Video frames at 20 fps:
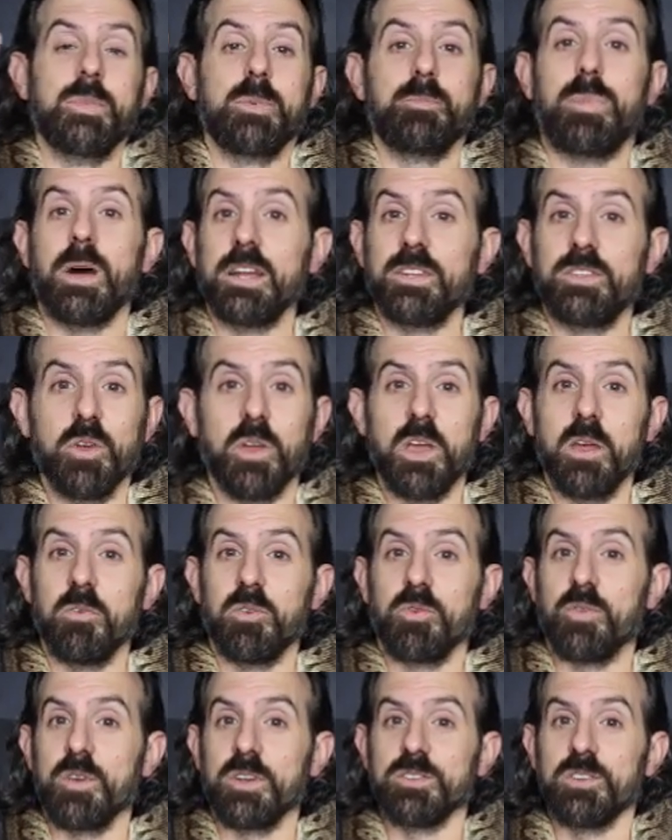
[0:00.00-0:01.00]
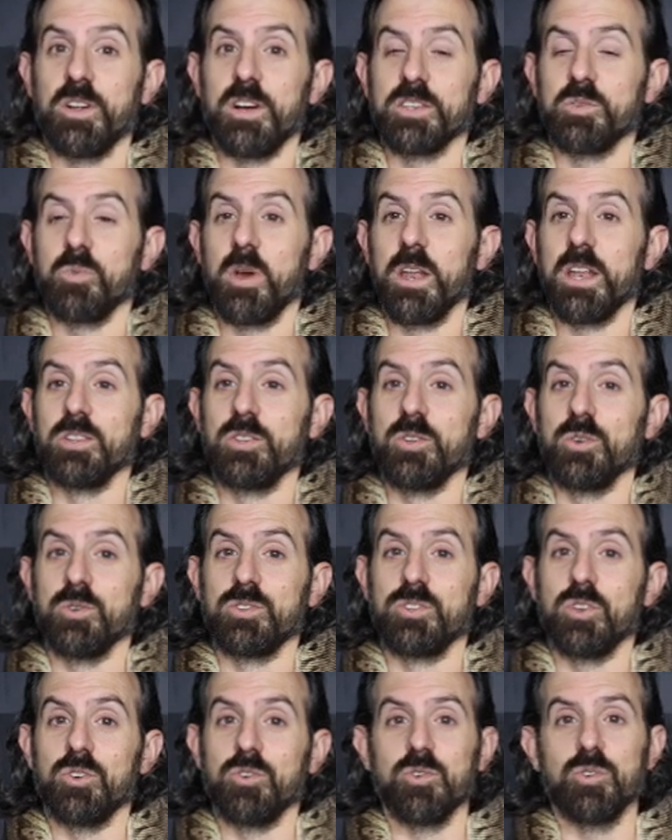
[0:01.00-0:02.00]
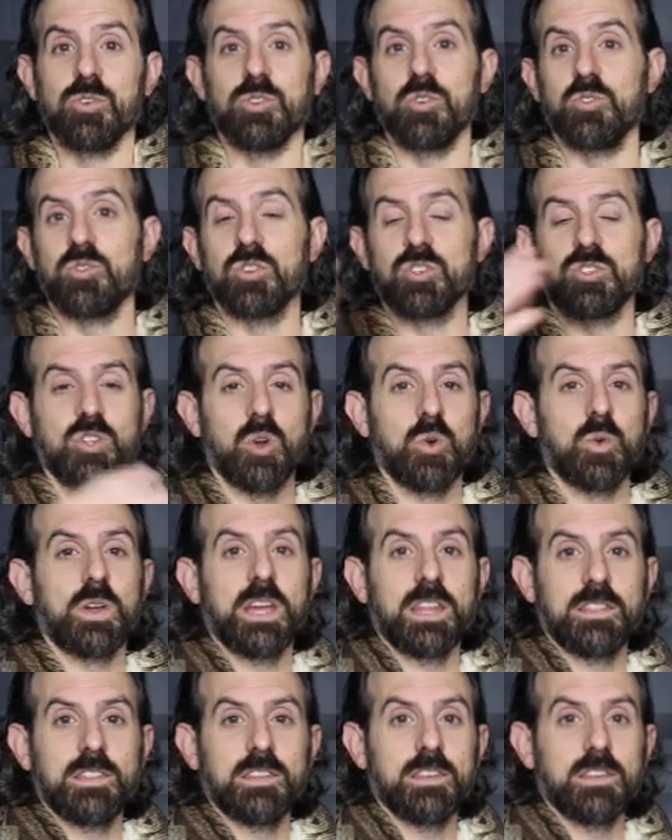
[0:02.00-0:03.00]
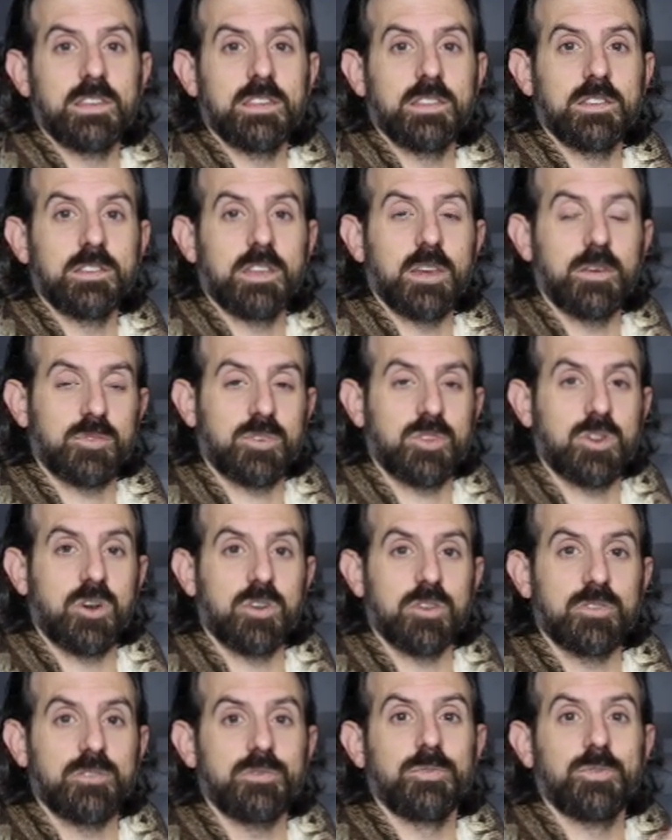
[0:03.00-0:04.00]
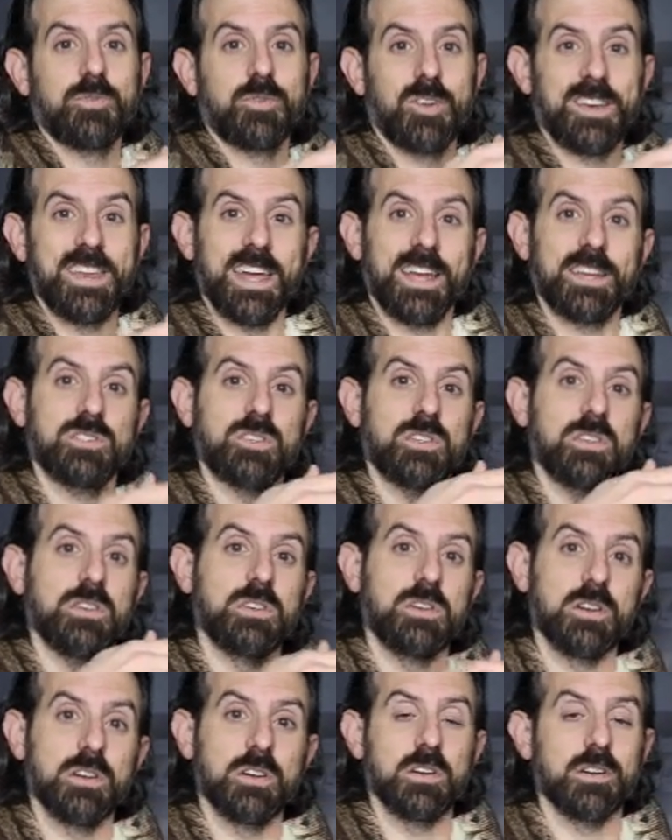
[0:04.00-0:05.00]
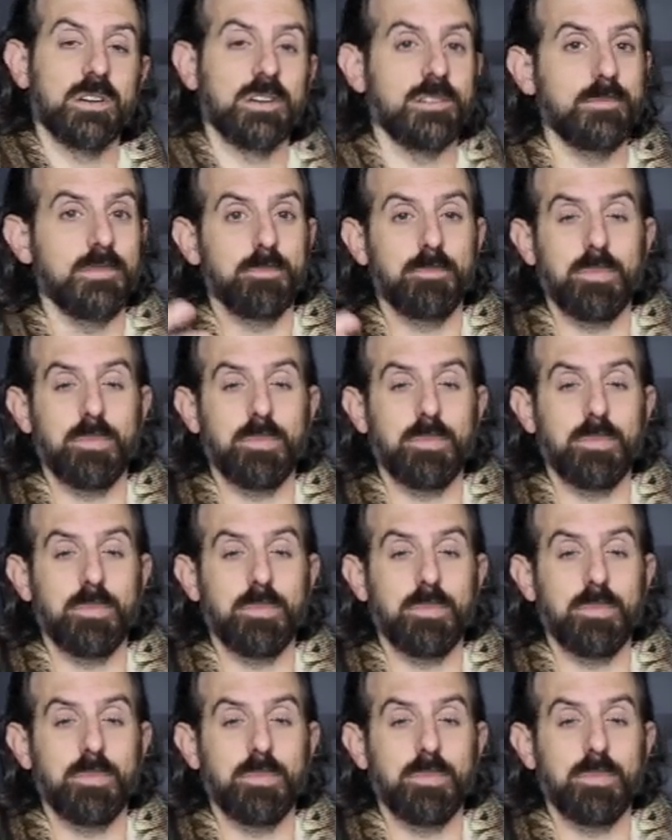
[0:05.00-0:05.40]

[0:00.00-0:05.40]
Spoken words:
buy 2, get 1 free is an awesome way to do it too. You just don't get the gift card for next year.